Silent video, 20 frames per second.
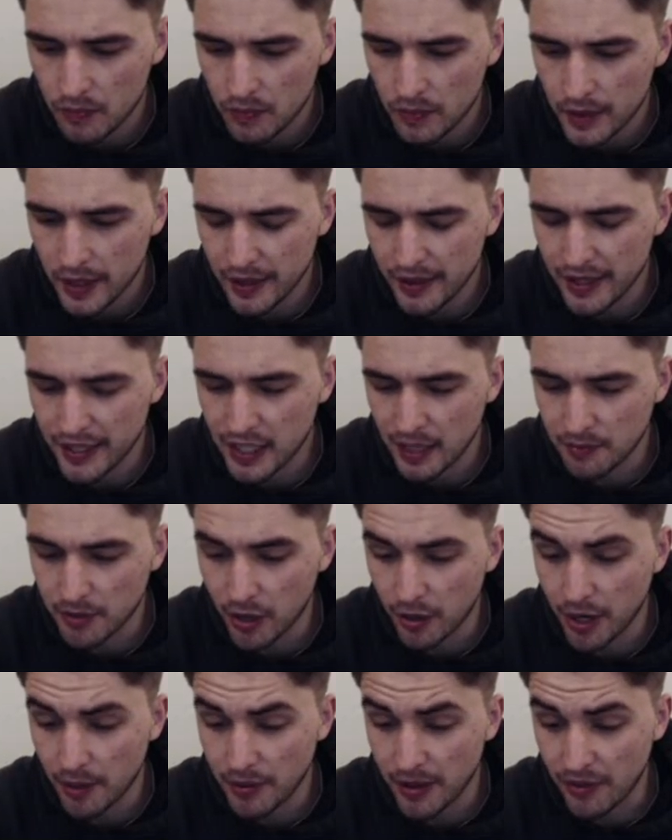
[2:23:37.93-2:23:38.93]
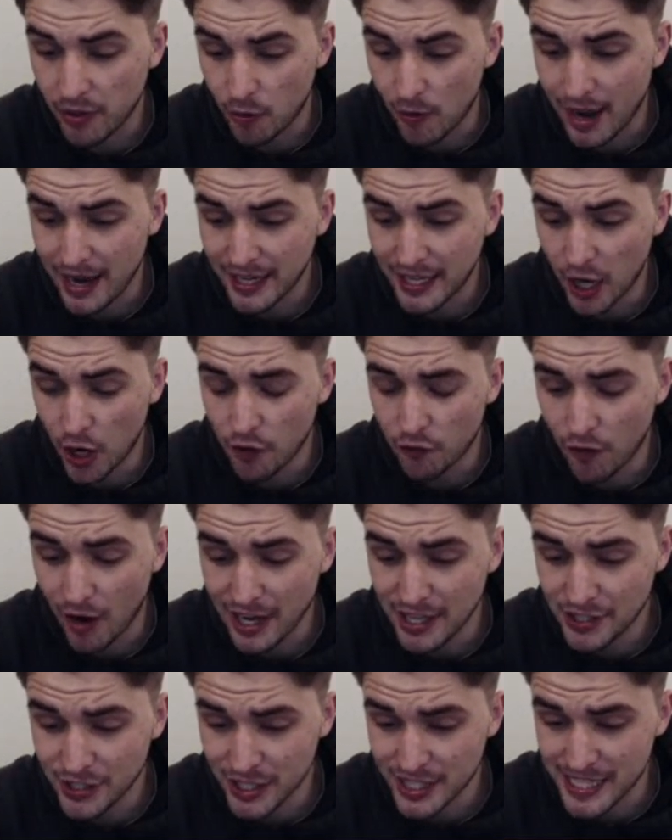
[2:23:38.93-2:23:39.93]
Here they come going up the other end. Cove
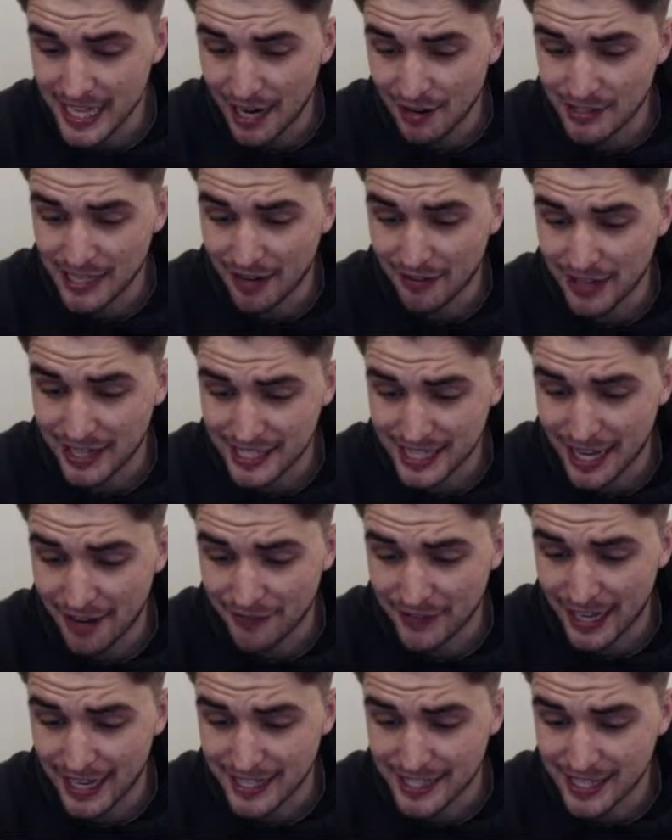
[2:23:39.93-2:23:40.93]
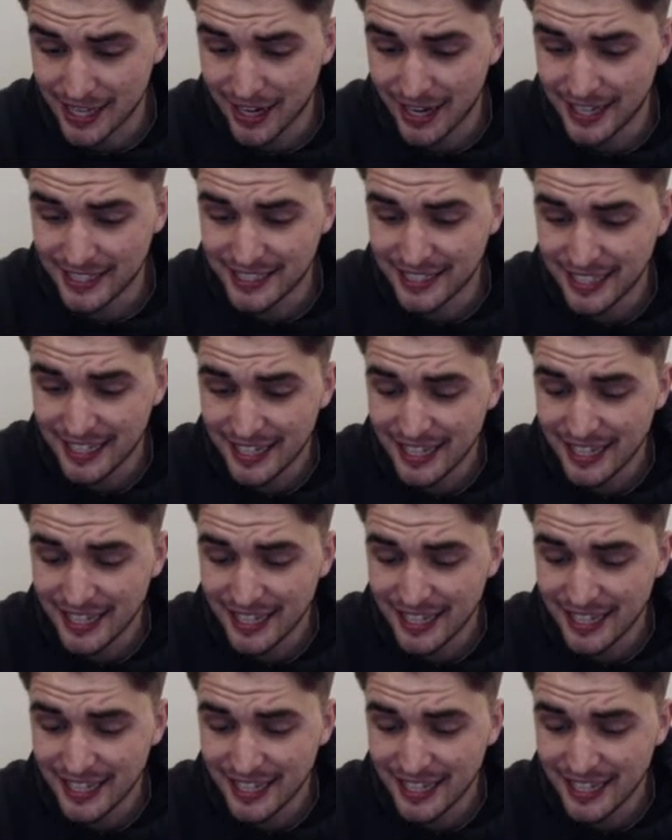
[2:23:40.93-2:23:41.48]
Rangers now down this left-hand side.